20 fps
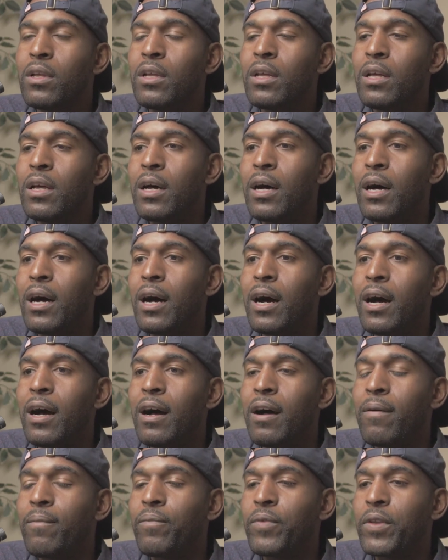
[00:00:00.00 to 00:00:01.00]

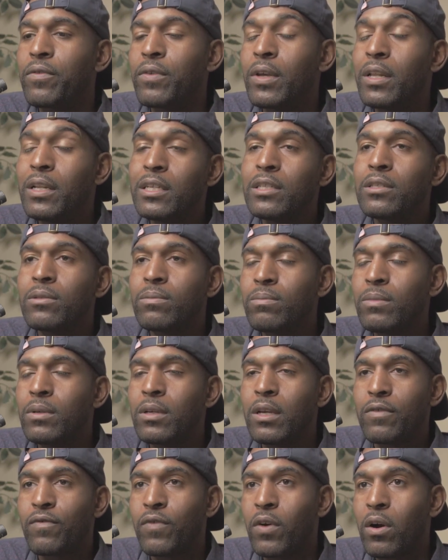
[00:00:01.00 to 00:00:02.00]
at least as
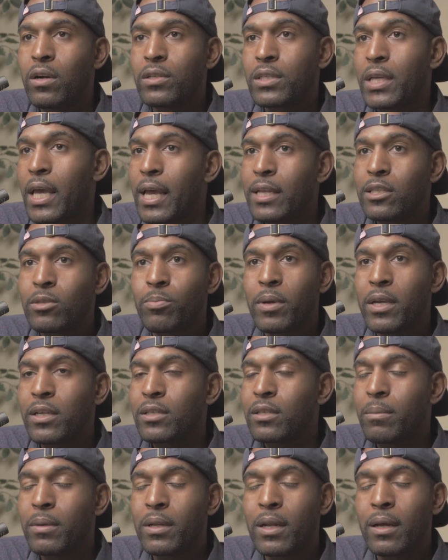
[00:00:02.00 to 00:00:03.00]
far as ad space. I
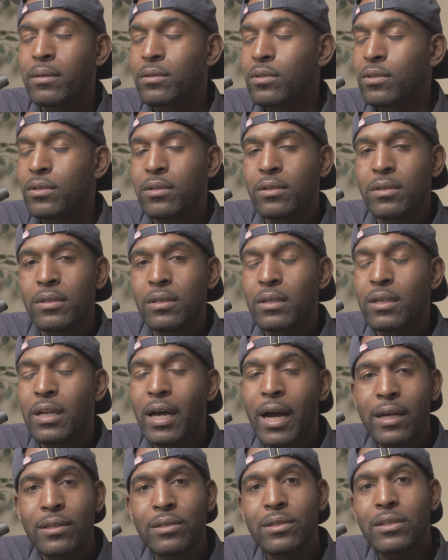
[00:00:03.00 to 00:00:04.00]
mean, just
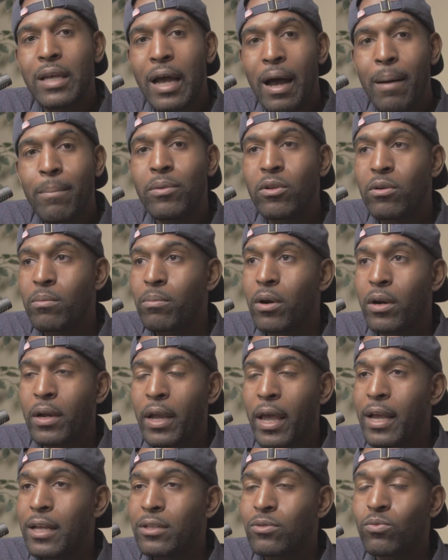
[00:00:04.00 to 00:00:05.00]
nonstop Bloomberg
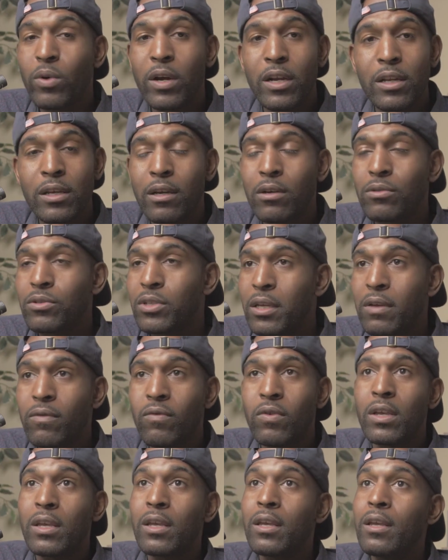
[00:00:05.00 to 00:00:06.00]
ads, radio,
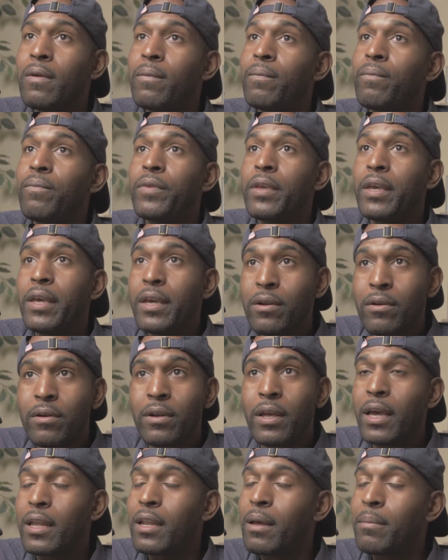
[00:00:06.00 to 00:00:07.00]
TV, internet.
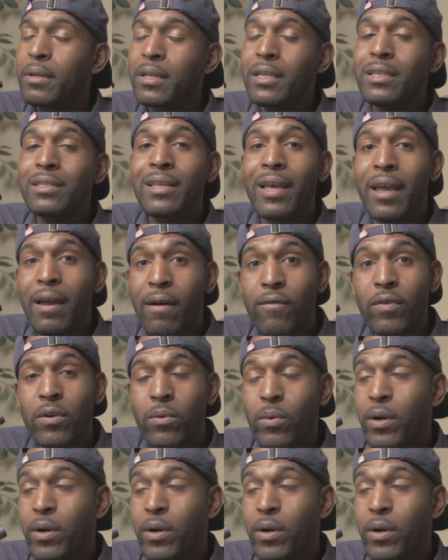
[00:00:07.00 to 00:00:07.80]
I mean, he's everywhere.